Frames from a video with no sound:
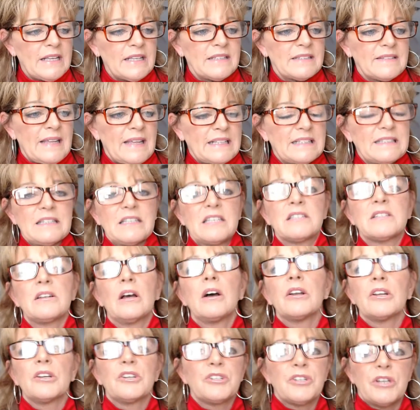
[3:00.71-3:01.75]
that's
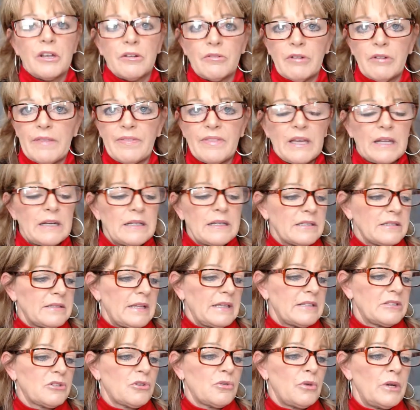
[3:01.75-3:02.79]
astonishing, right?
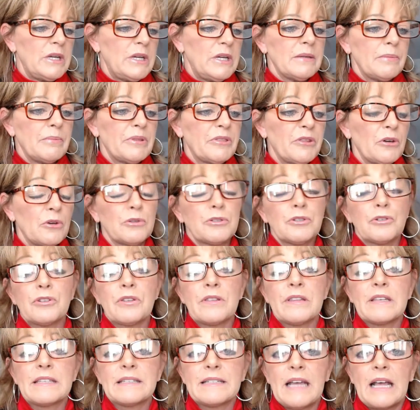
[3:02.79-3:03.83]
That's crazy. But those are
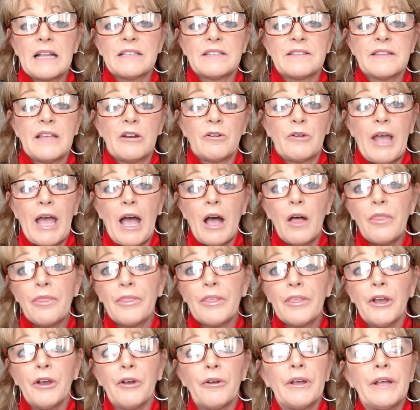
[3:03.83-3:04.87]
the stats that are out
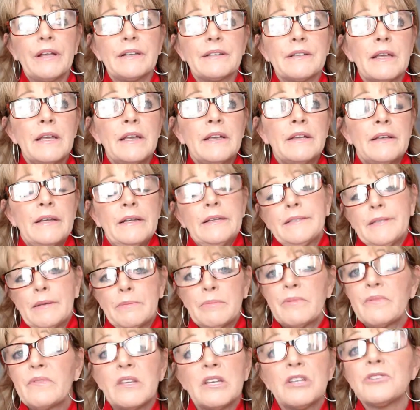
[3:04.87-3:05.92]
there, and some
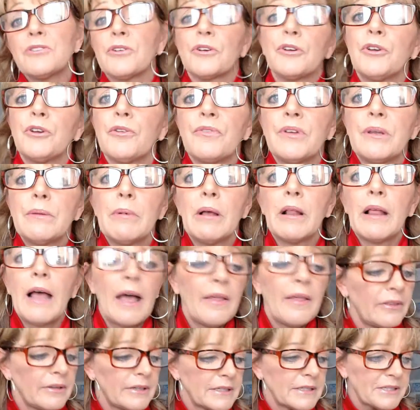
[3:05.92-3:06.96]
of these are your female
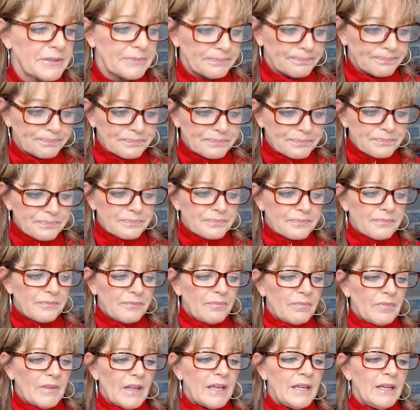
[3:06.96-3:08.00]
athletes.
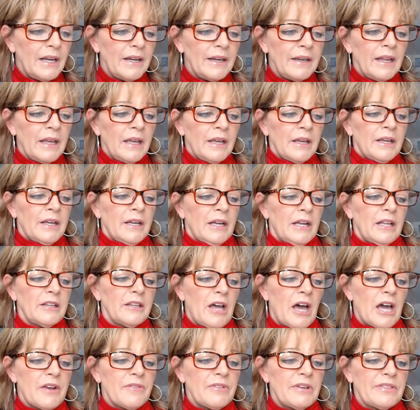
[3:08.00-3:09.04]
And a
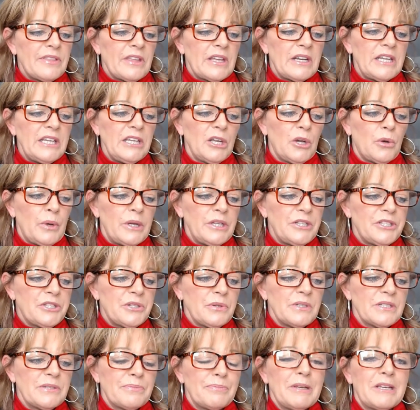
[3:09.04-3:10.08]
lot of it that he equates
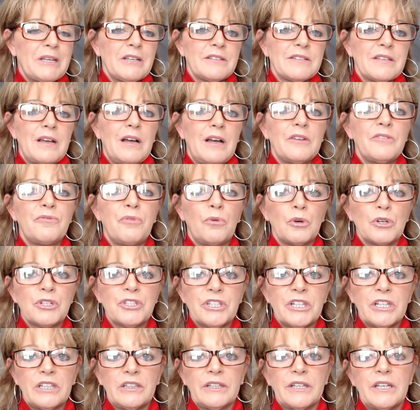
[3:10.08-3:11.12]
to is because,
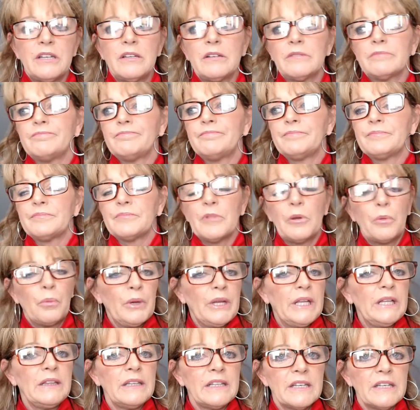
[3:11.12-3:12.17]
unfortunately,
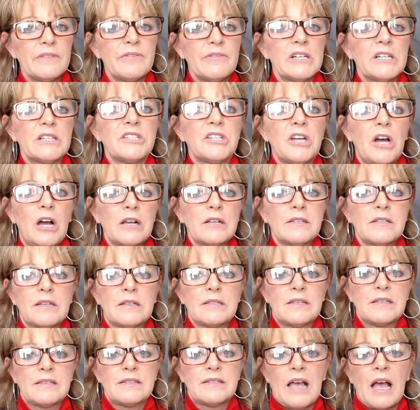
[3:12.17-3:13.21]
we live in a toxic
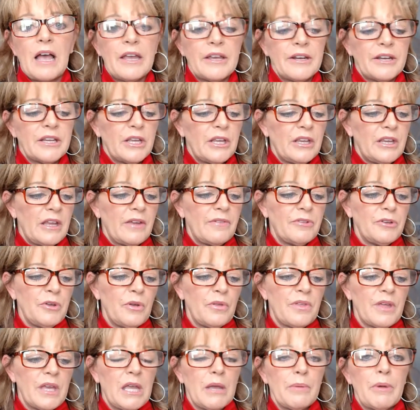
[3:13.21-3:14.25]
society. If you
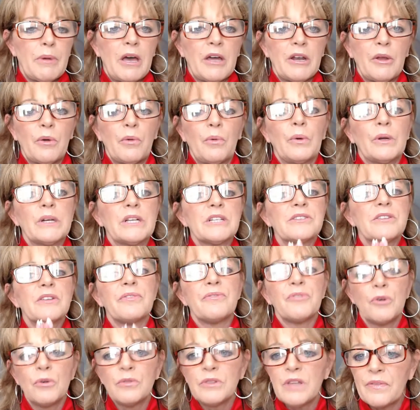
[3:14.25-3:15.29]
think about it, what is the
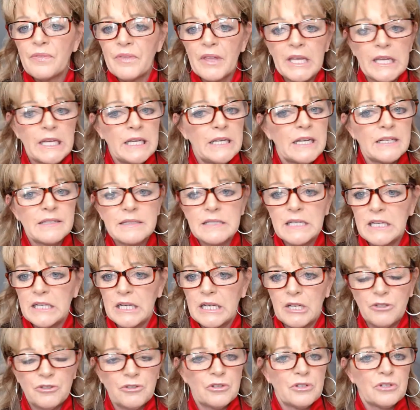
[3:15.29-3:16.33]
food that they eat as
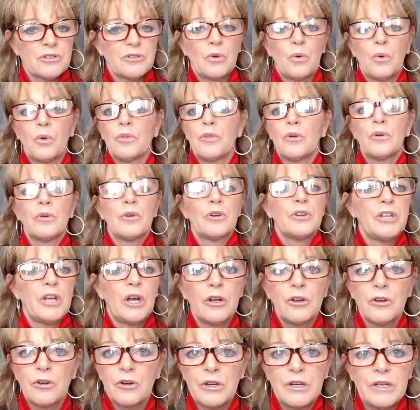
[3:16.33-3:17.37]
teenagers, or the
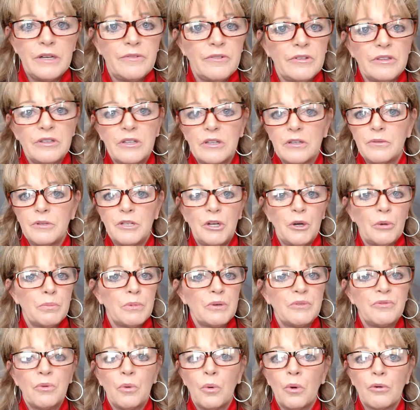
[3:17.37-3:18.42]
younger, even
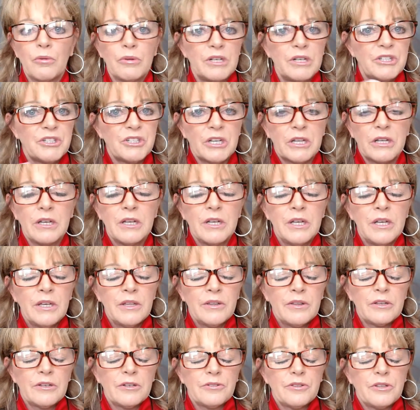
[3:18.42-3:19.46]
before reaching
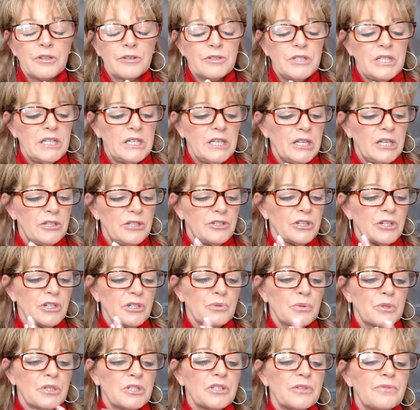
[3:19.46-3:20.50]
their teenage
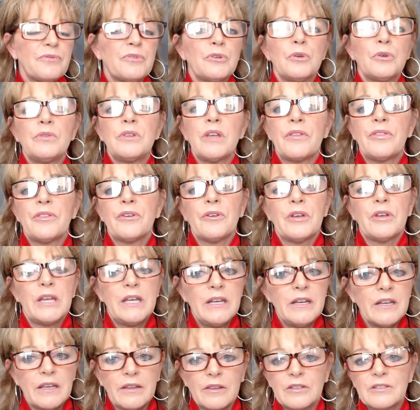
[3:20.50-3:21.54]
years? What is the food that they're
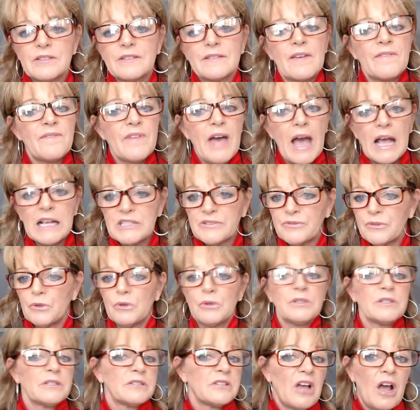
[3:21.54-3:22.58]
eating? It's the fast
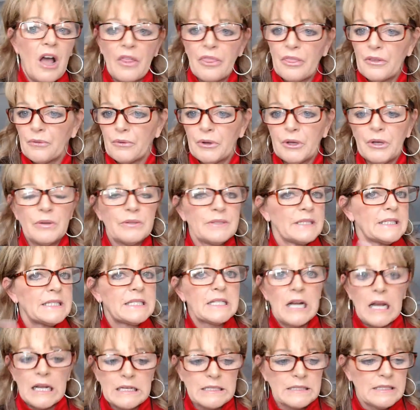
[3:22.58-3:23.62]
foods, it's on the roads, it's
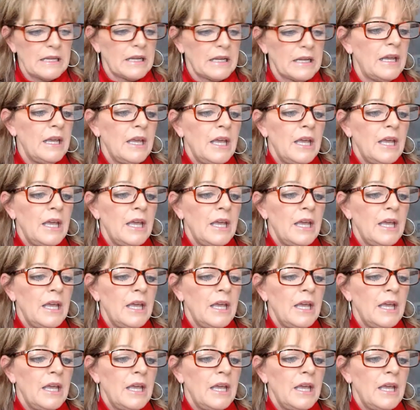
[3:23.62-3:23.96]
toxic.